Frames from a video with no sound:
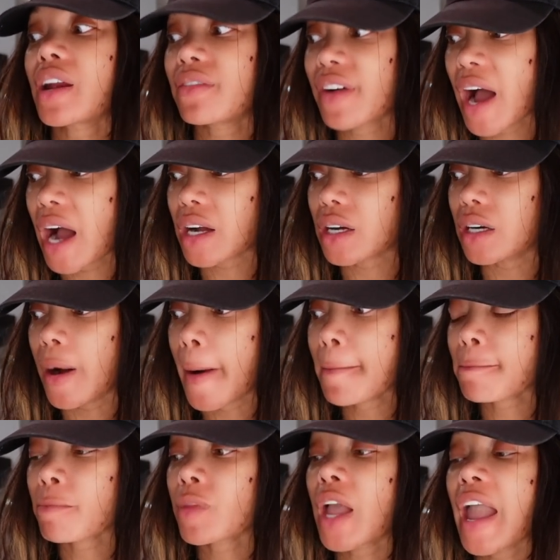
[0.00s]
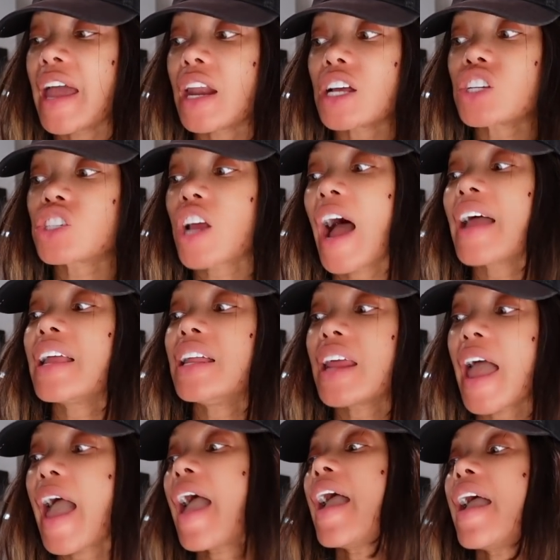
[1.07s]
of vodka and a shot and a
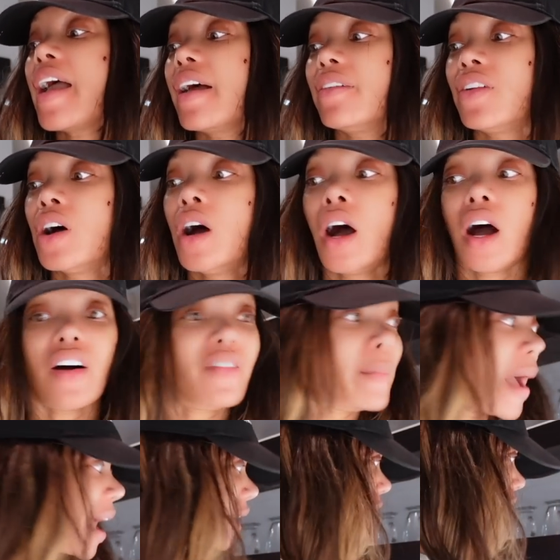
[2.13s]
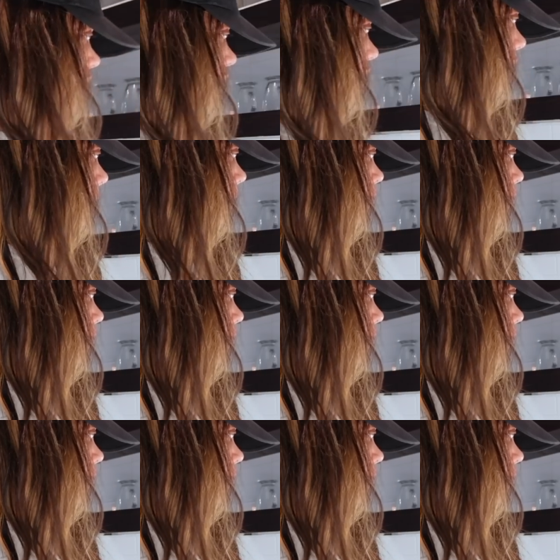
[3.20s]
half of Bailey's